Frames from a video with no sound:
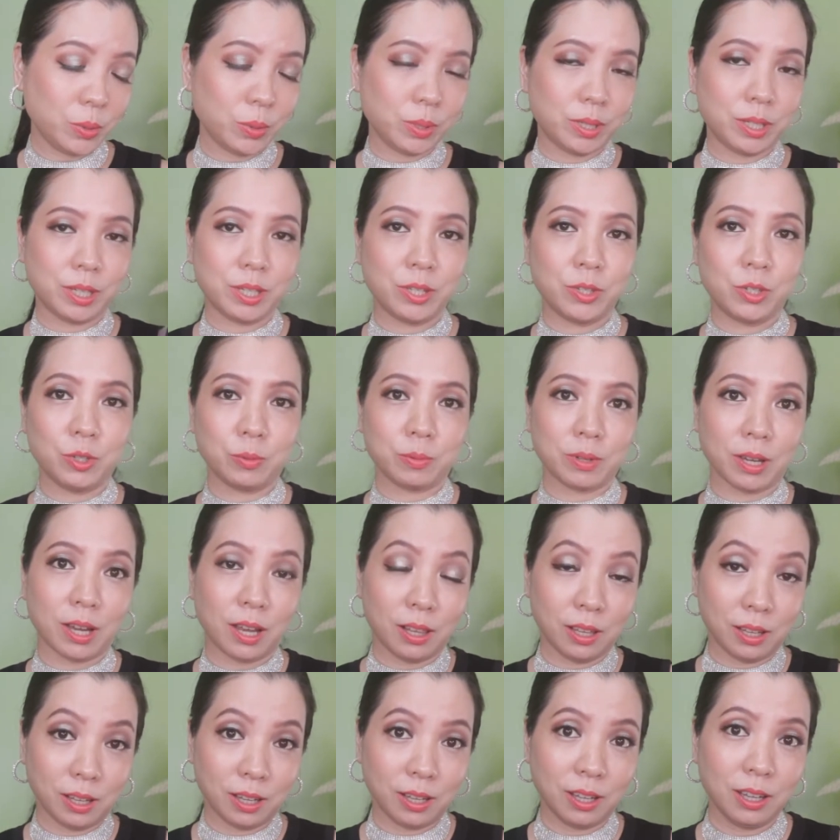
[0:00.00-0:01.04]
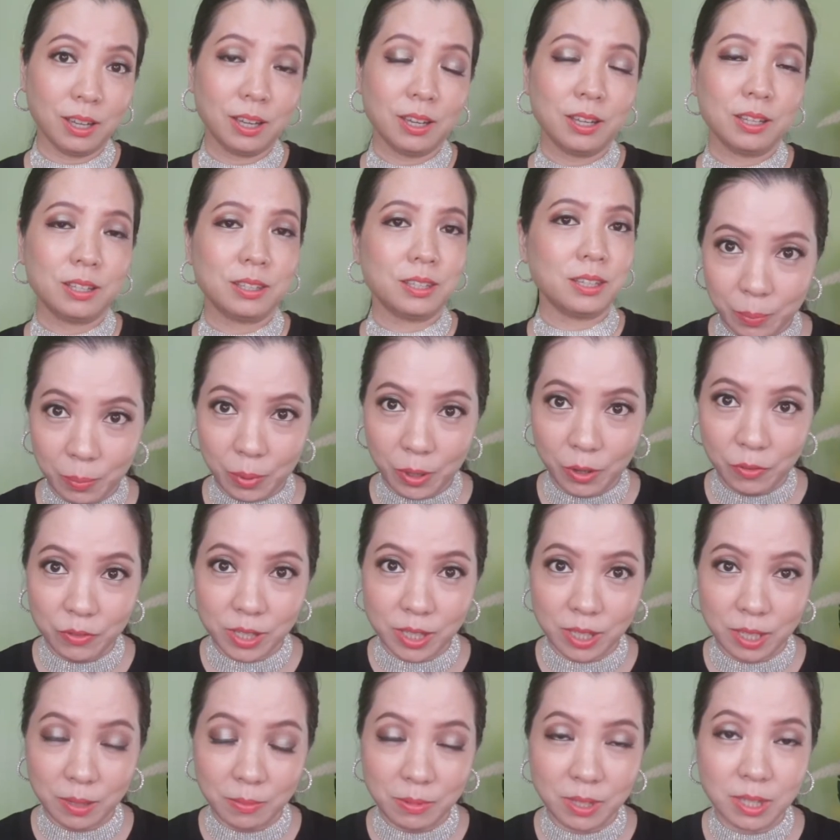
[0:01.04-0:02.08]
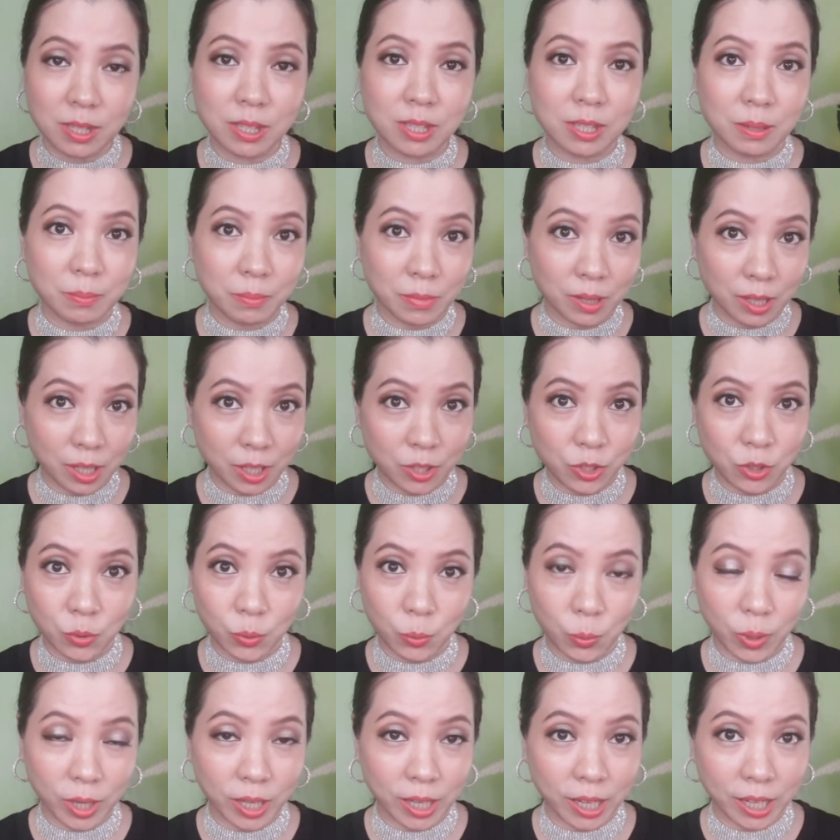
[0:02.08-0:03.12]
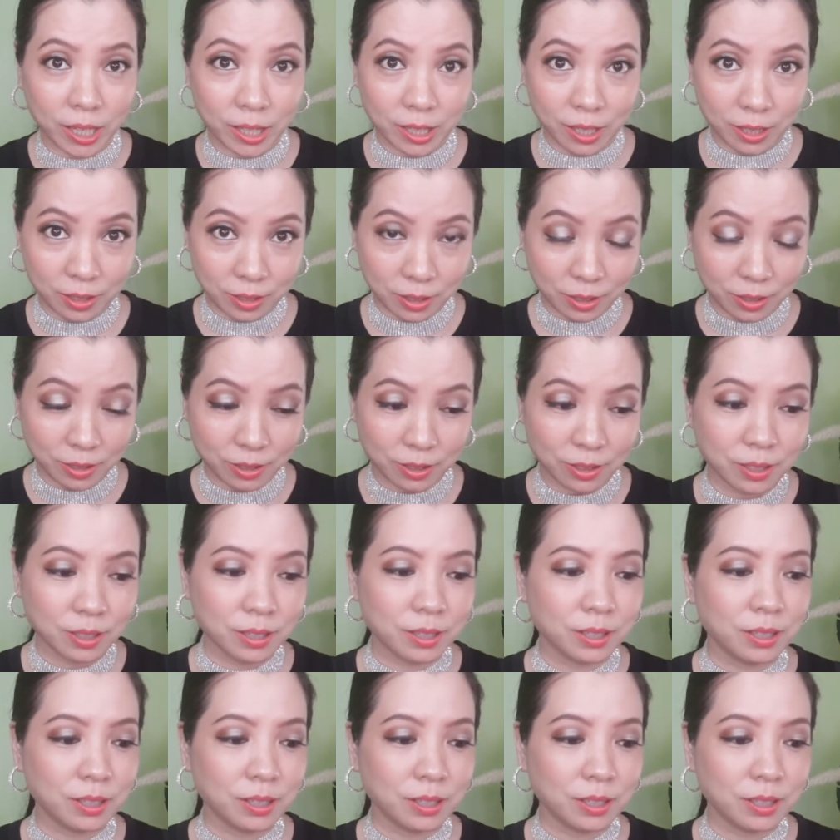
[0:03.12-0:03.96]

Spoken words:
to this dupe color, they both seem similar to one another.